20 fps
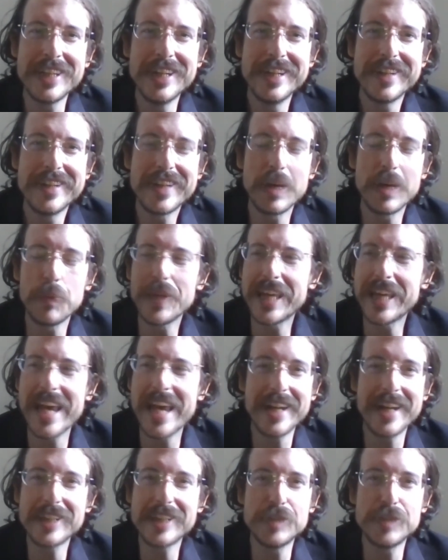that we can't
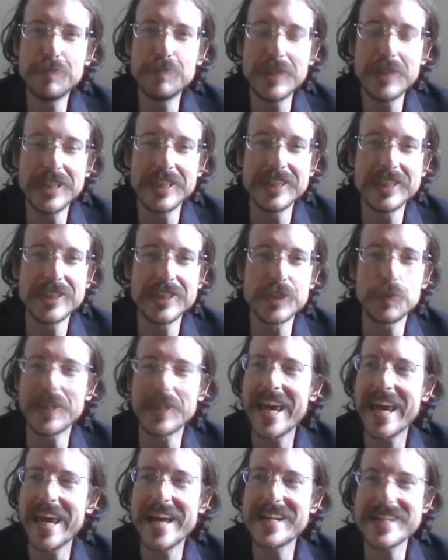experience, we
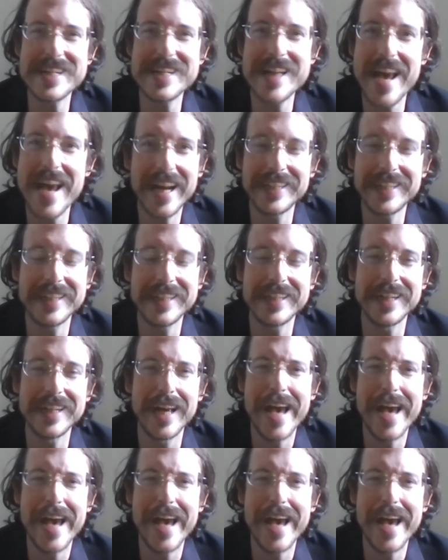can't detect it